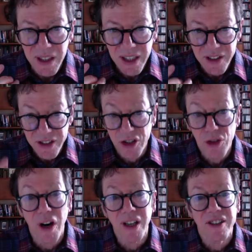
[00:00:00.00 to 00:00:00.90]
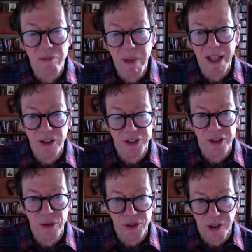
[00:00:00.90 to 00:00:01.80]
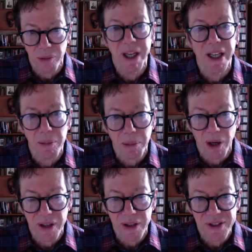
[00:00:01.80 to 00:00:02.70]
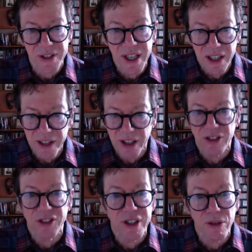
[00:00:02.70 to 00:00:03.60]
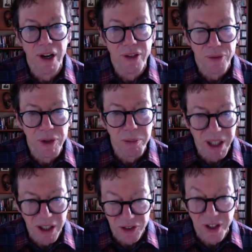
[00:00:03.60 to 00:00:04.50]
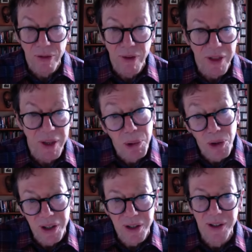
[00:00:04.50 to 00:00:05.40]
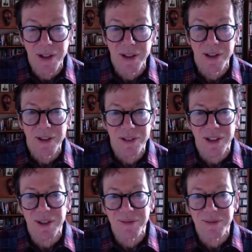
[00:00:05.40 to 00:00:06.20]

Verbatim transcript: destructive male seducer or pickup artist. They could see right through them because they read the book. So.